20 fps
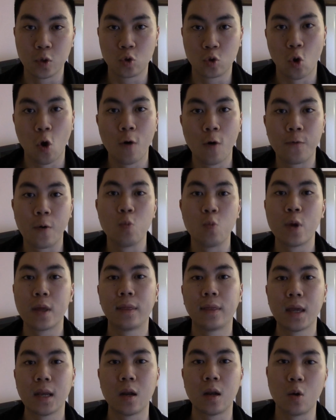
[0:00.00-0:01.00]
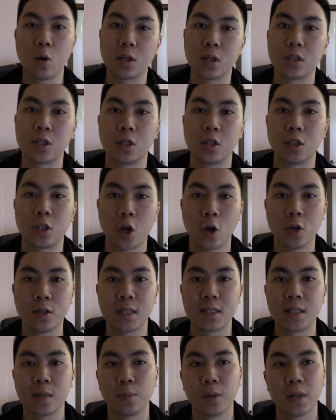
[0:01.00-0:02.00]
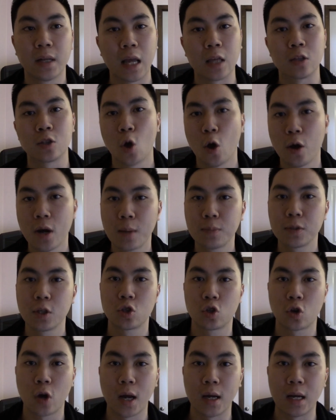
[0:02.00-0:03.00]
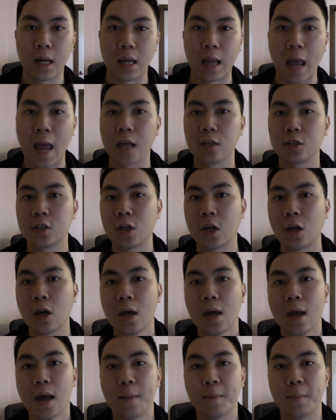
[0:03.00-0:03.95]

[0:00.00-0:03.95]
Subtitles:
draw from within in order to show discipline and turn up to training and to